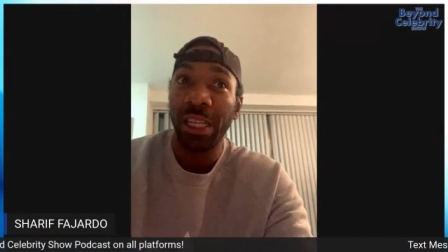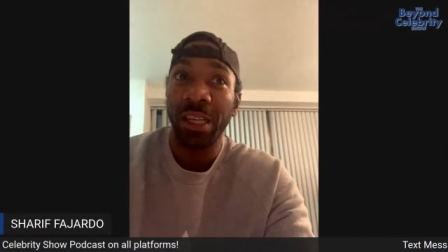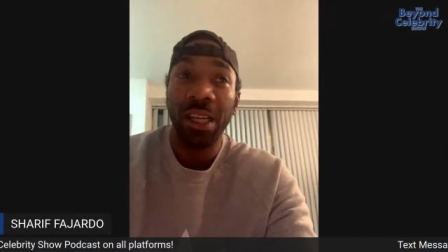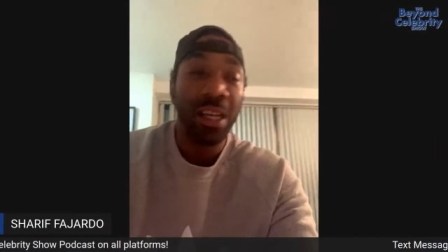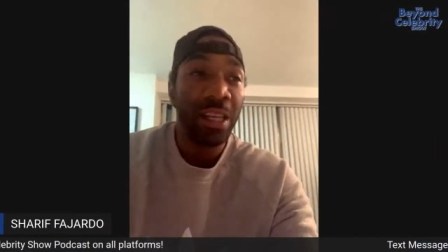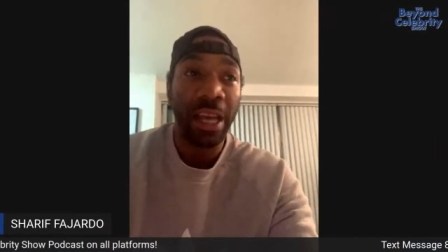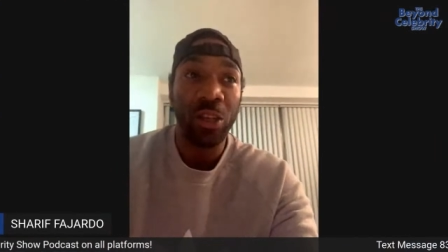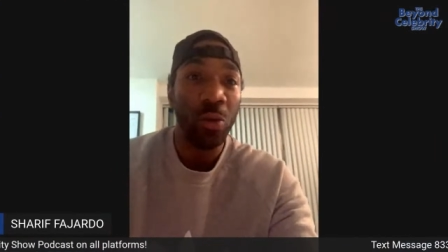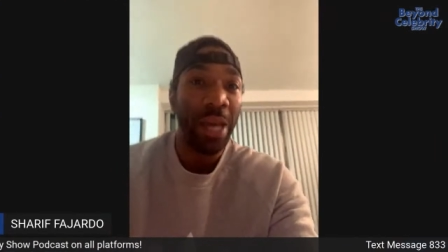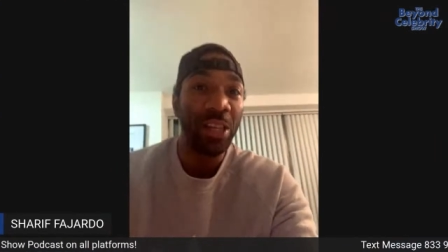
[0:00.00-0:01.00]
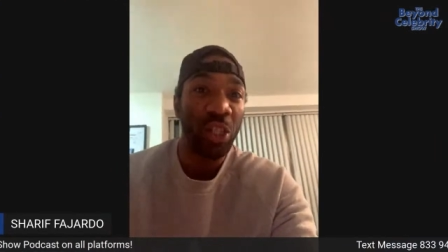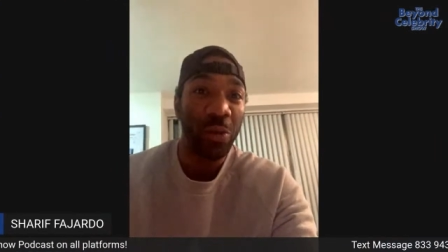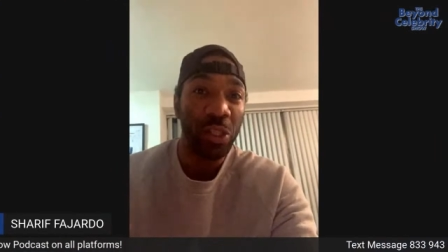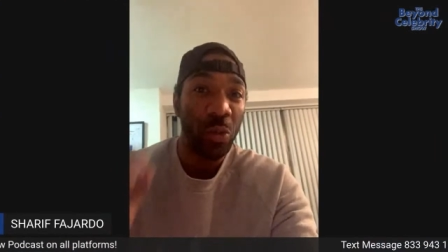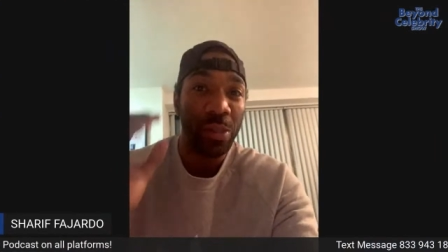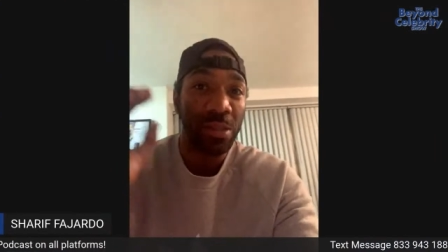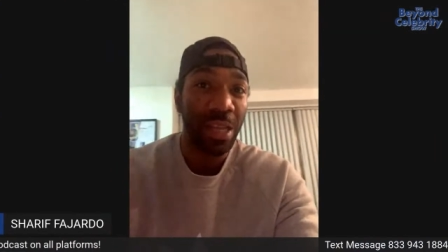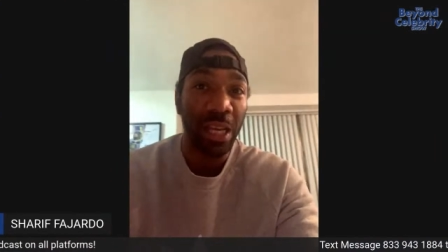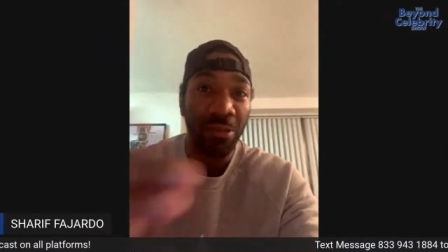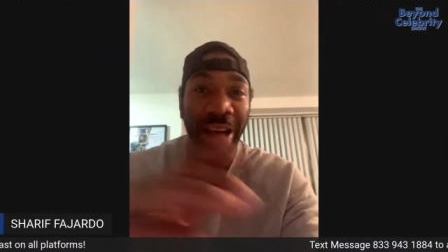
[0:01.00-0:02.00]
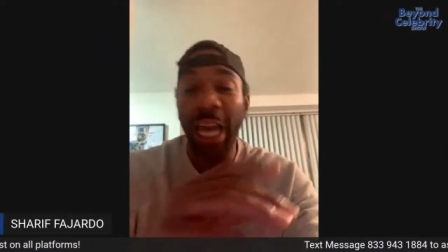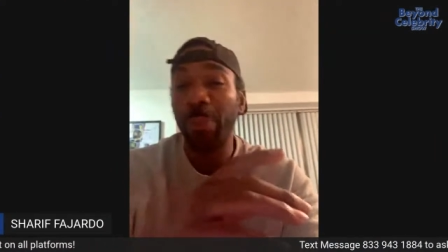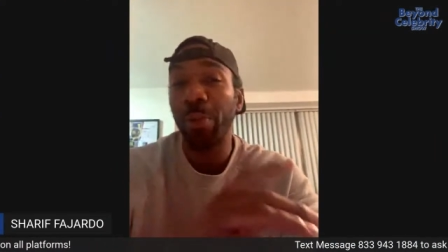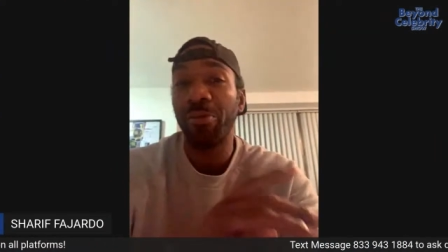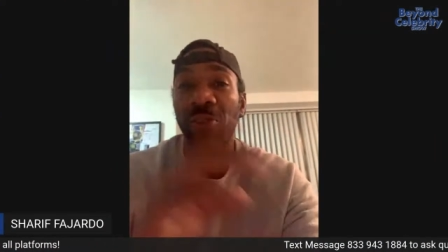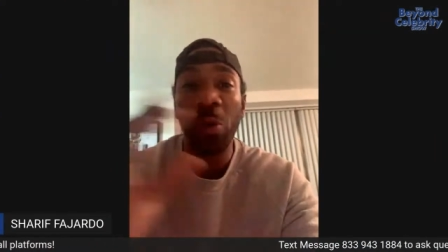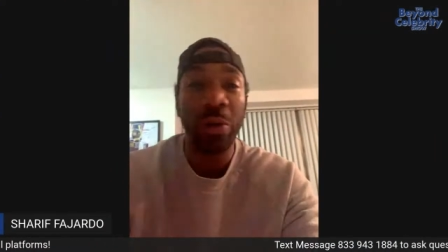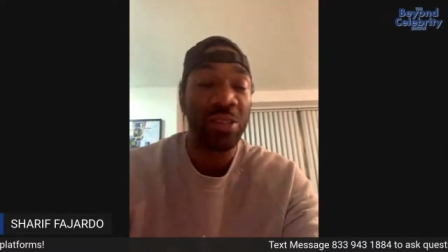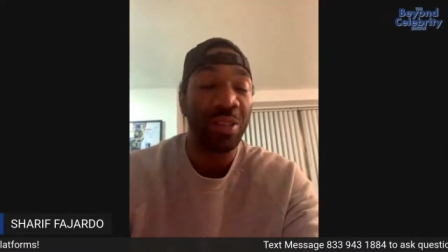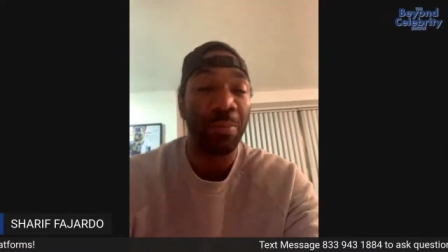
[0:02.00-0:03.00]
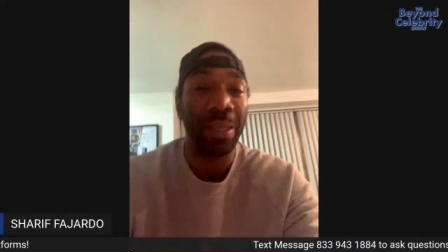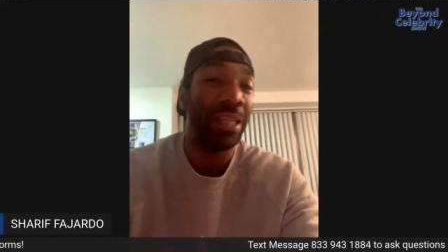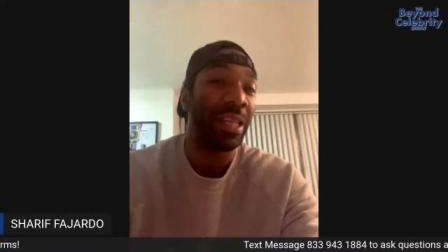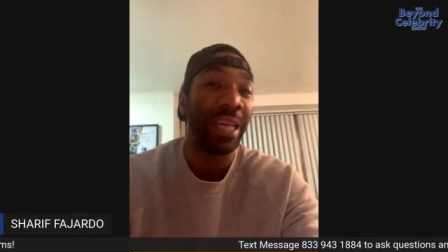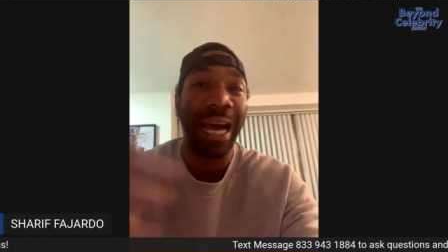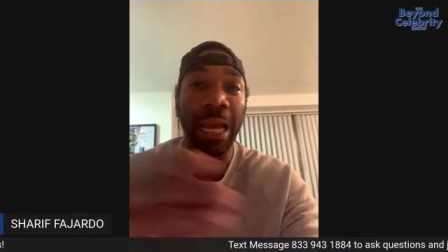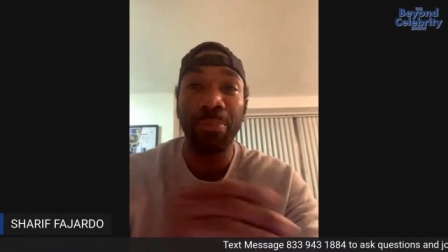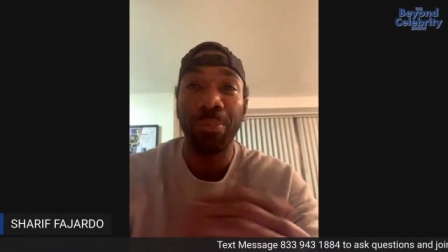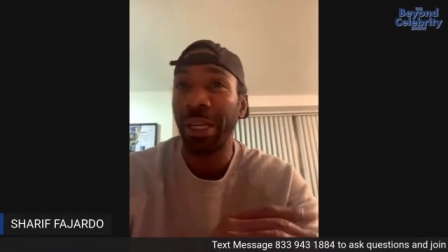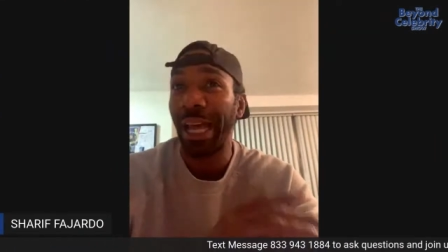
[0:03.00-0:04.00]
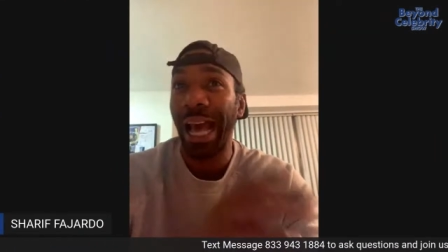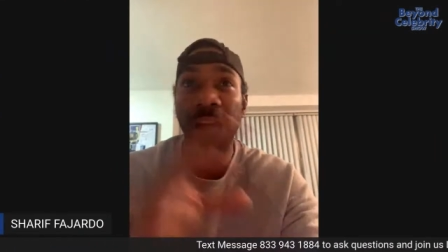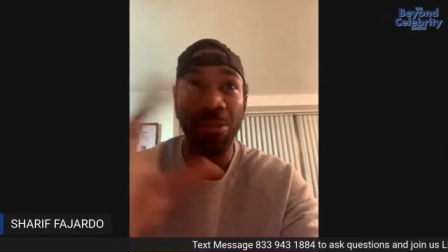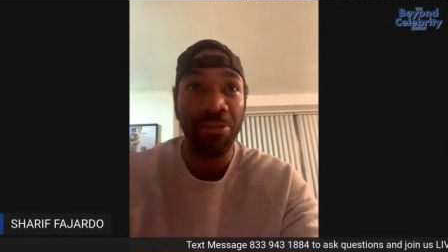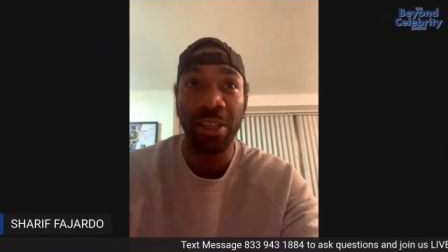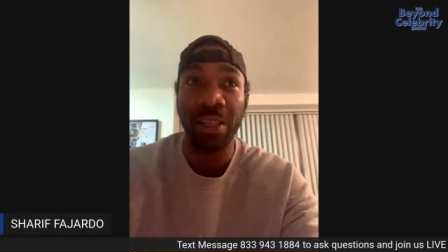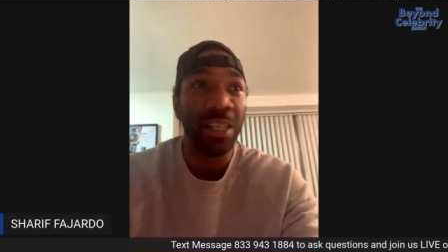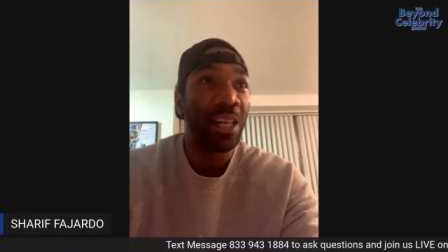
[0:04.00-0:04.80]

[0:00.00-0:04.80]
and like you enter into a state of hyper focus ability, hyper in alpha,